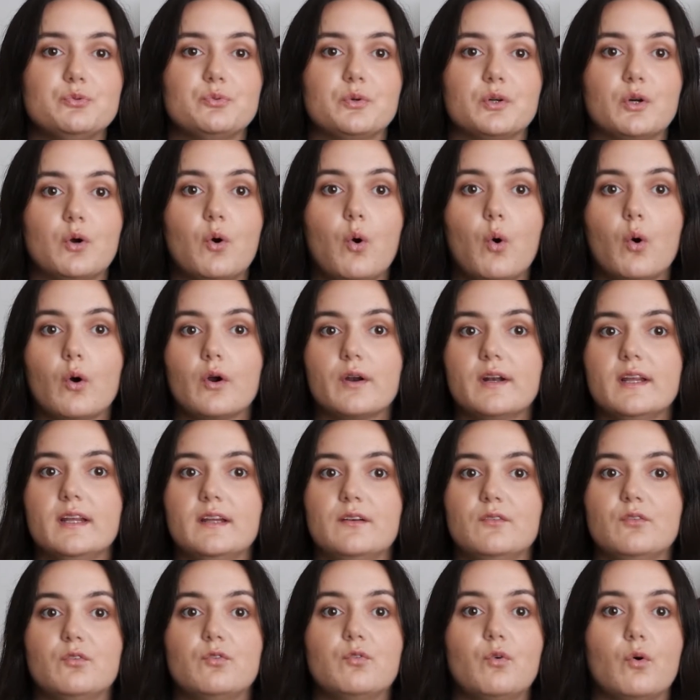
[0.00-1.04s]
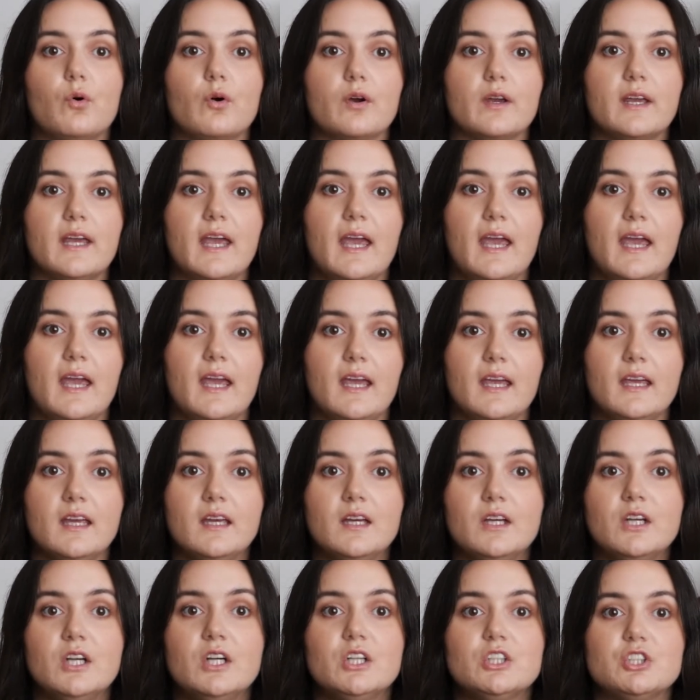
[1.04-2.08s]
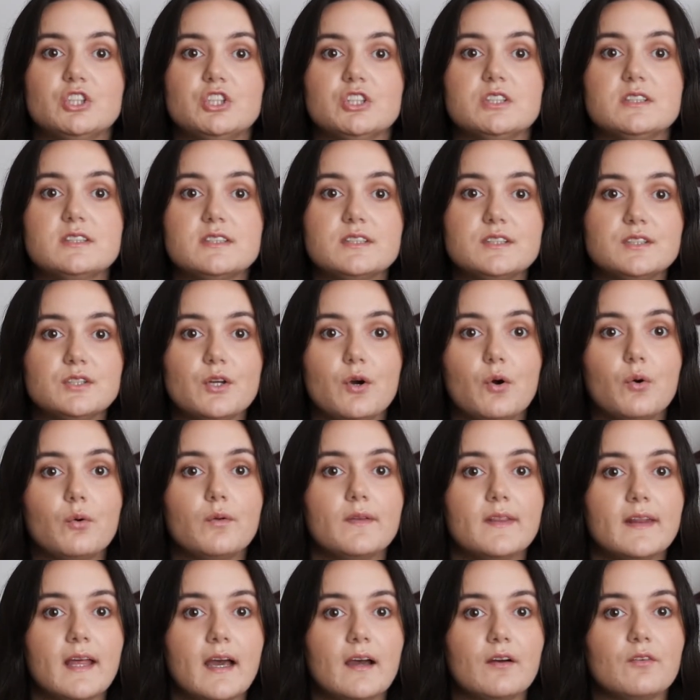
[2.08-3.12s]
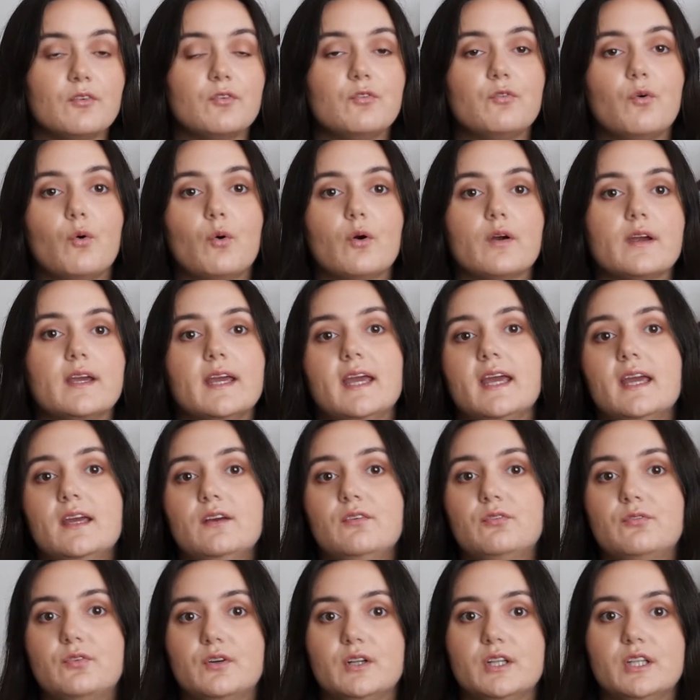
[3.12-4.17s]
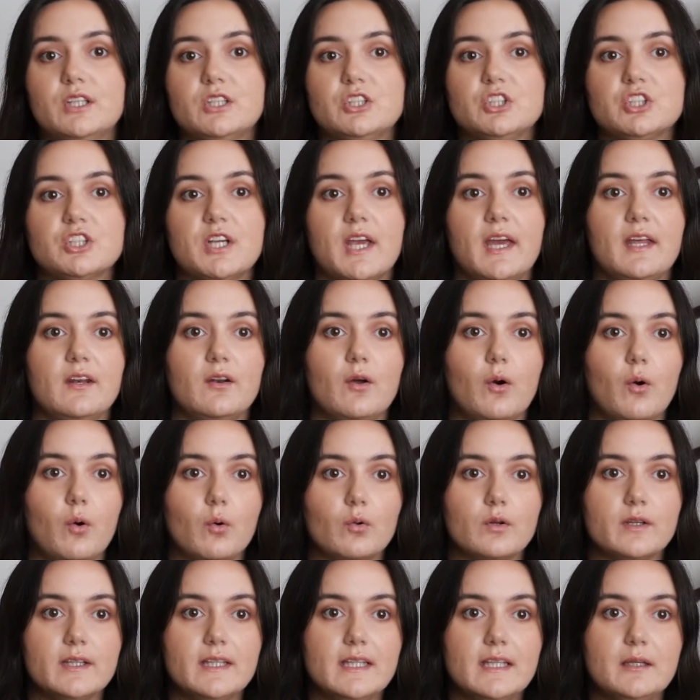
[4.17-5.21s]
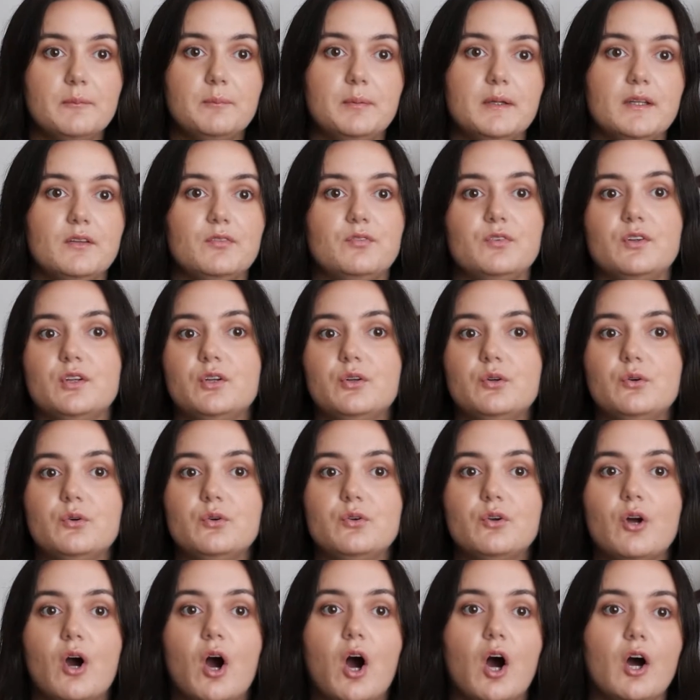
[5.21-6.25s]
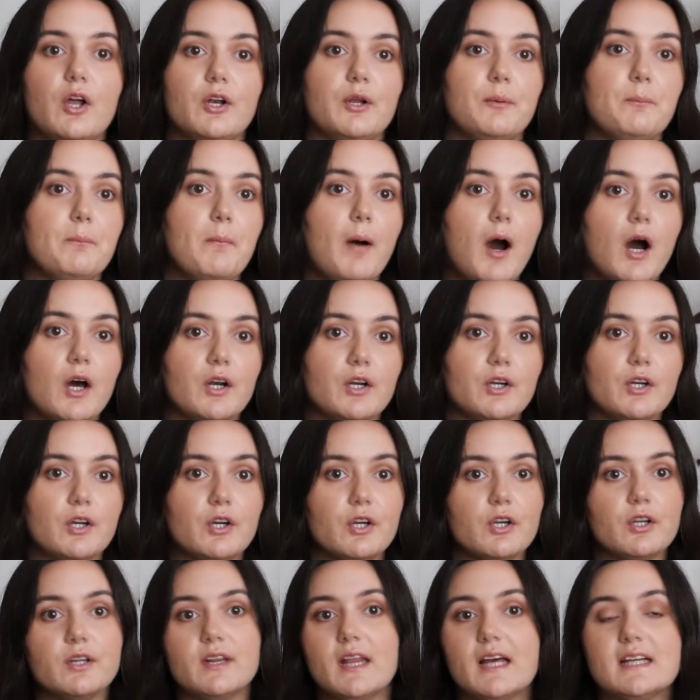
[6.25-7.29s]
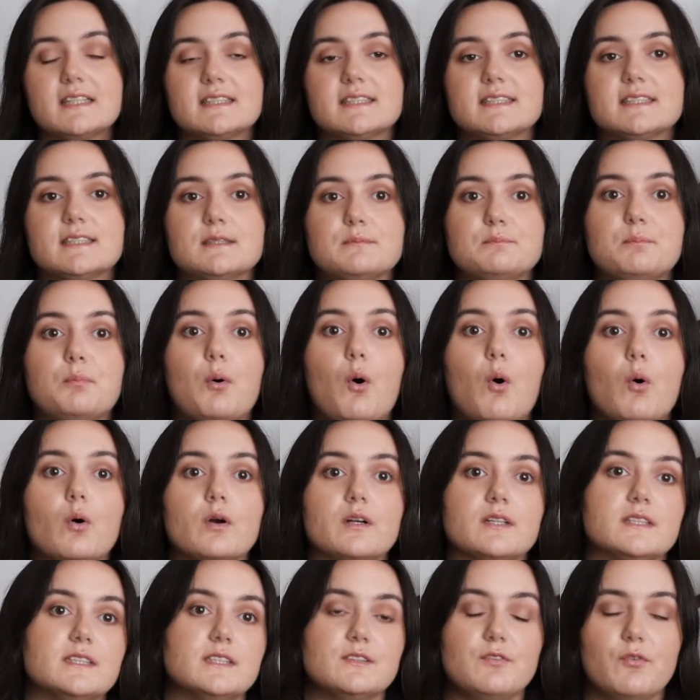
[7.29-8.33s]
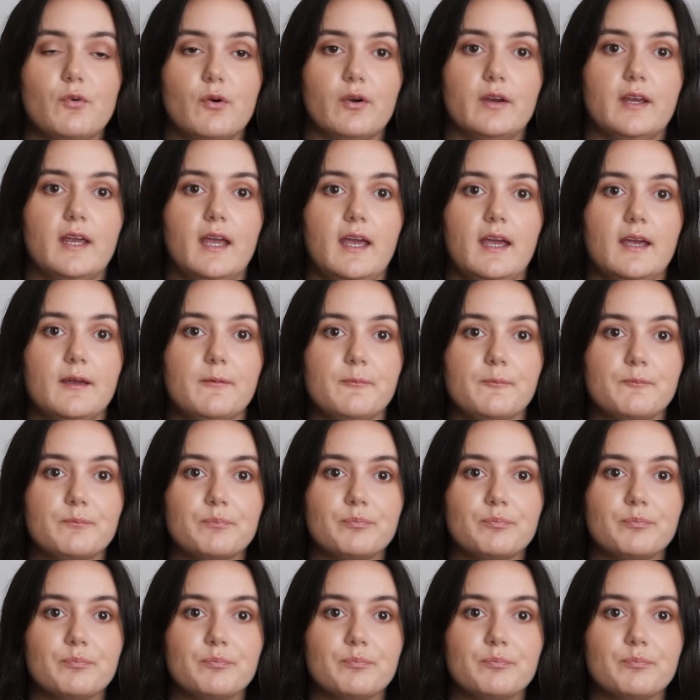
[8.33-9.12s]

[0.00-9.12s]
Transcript: record in 4K, just note that 4K footage can only be viewed on a monitor that supports 4K.